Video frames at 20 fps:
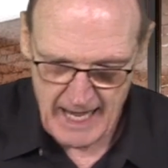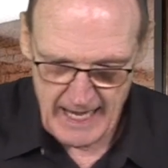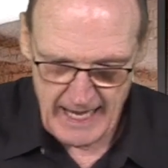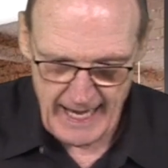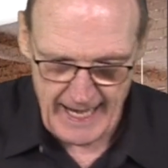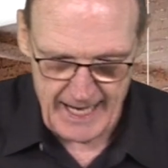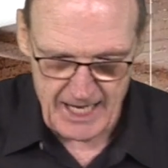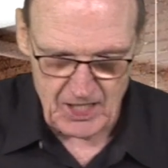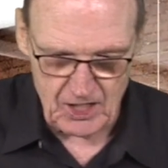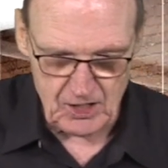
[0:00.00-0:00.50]

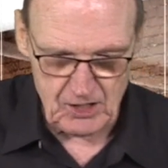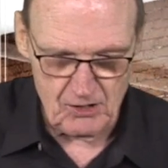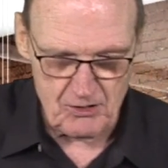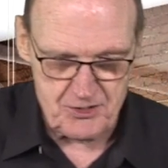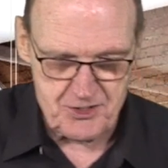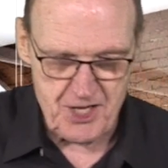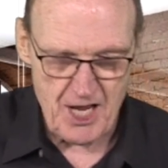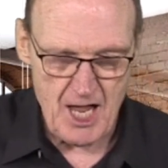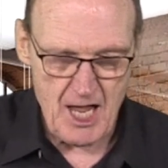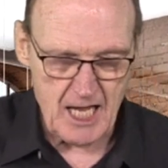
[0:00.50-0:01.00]
It
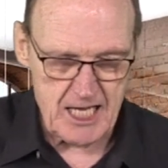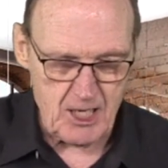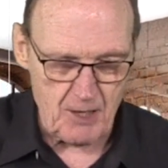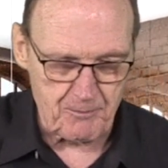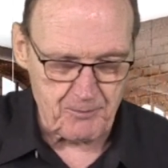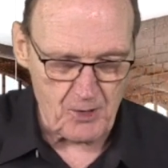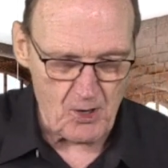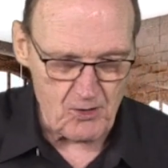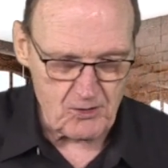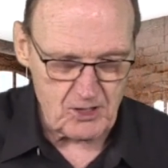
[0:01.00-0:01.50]
includes your
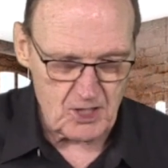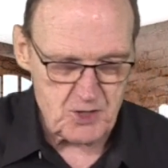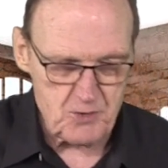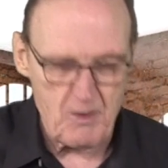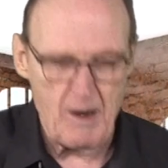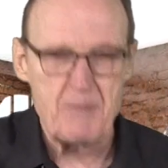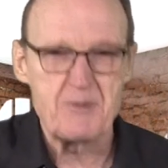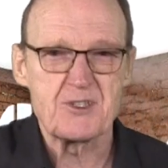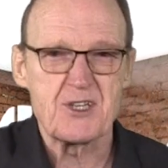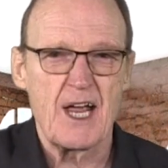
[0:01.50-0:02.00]
brokerage
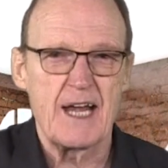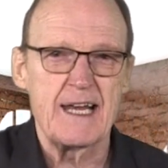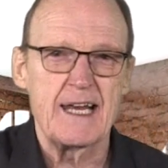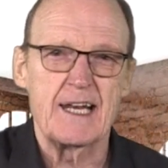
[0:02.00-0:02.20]
website.